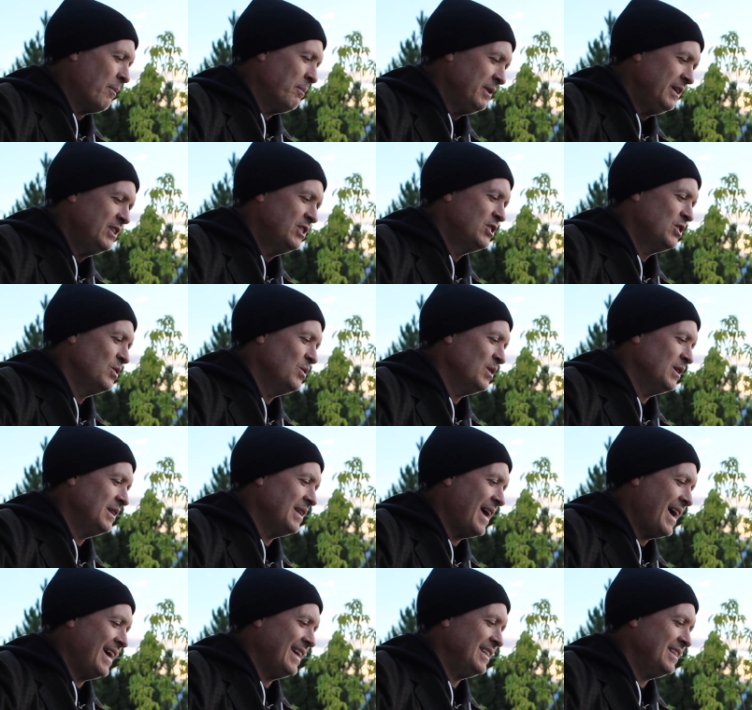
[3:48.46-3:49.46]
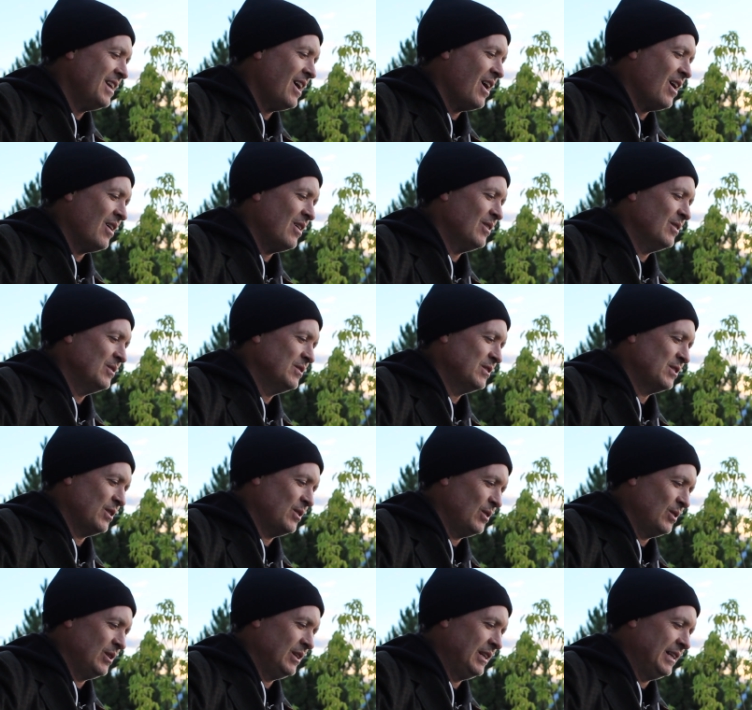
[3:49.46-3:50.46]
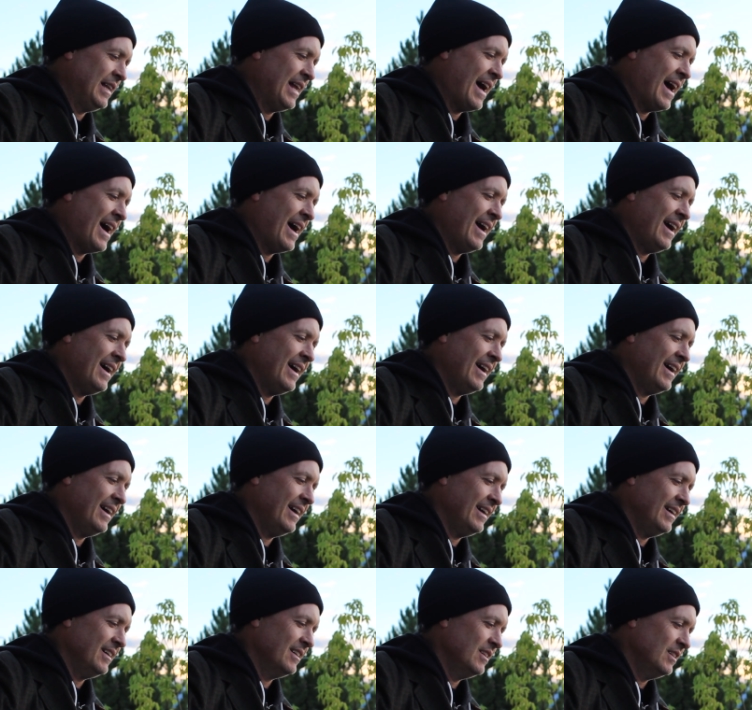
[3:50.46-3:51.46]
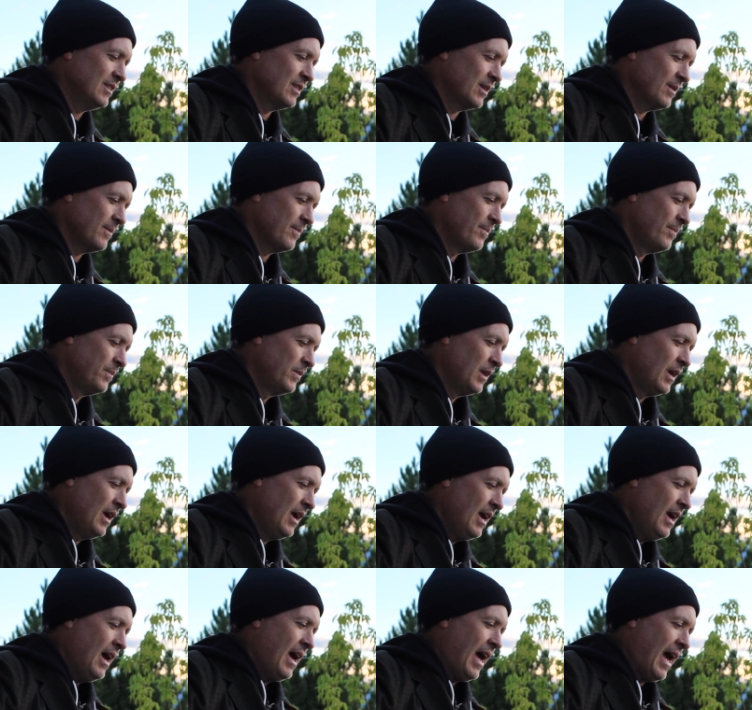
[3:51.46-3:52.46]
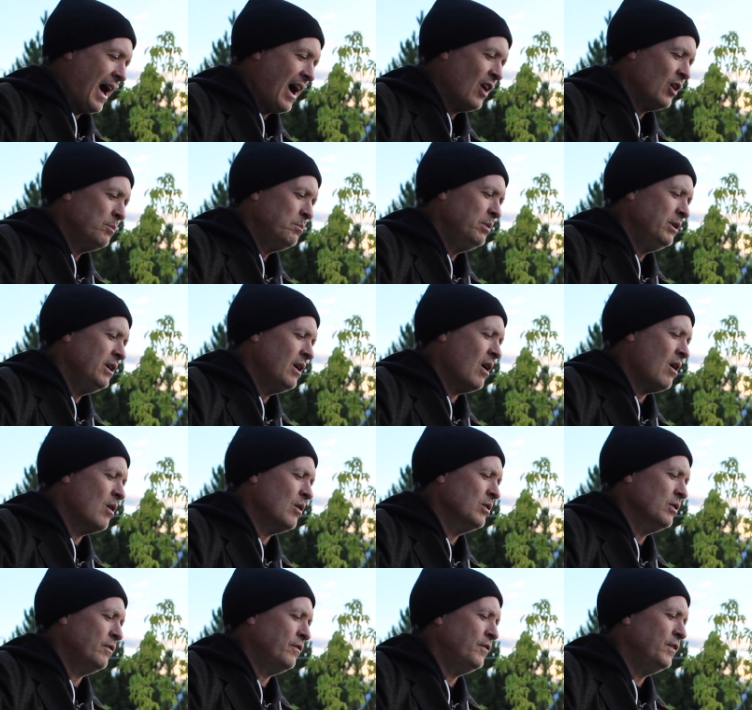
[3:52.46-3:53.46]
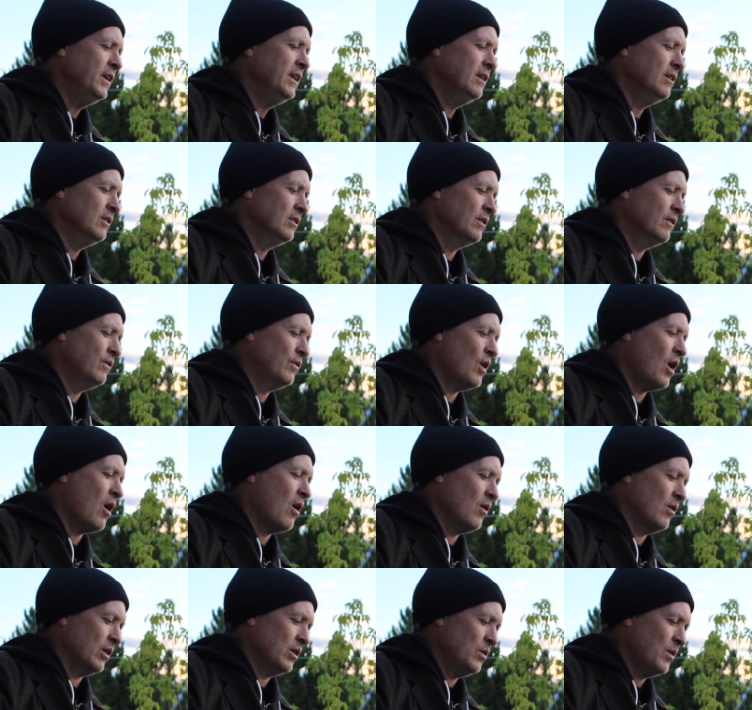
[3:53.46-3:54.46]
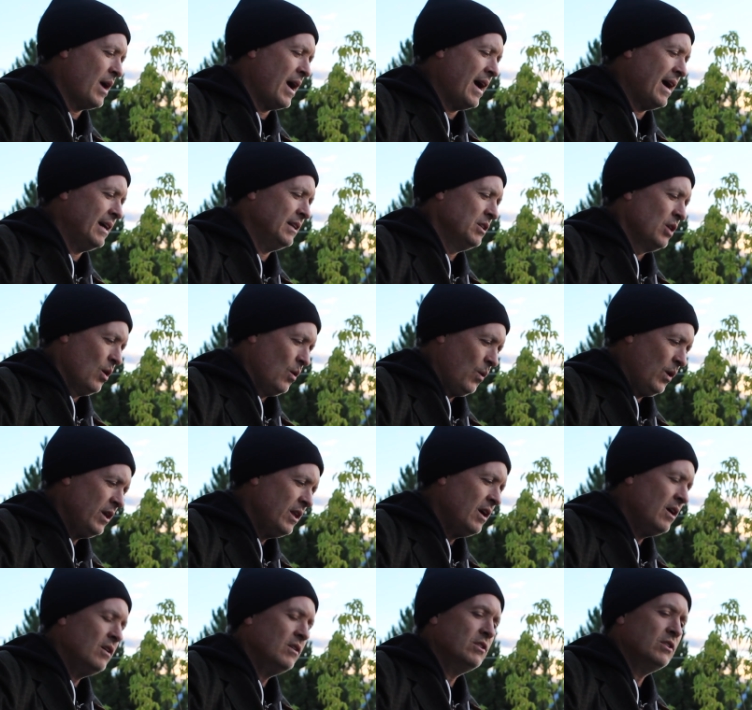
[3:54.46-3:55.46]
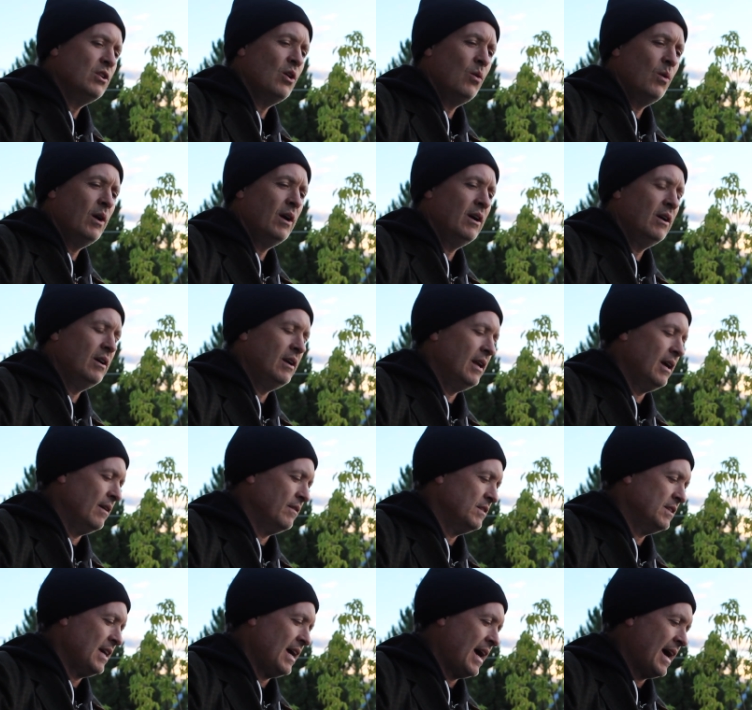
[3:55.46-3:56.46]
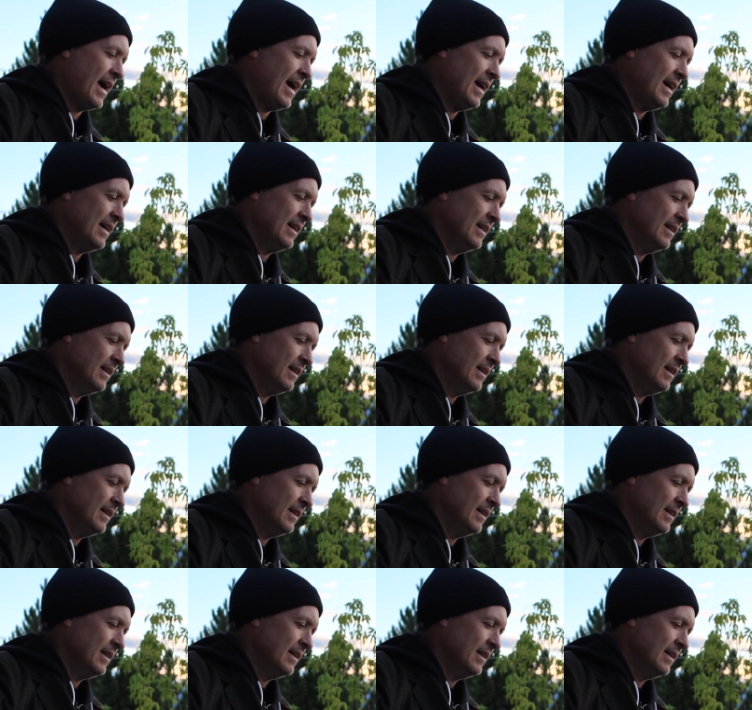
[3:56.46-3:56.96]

meet you in that dawn's early light. Out beyond the field of wrong and right, where there's nowhere left to hide.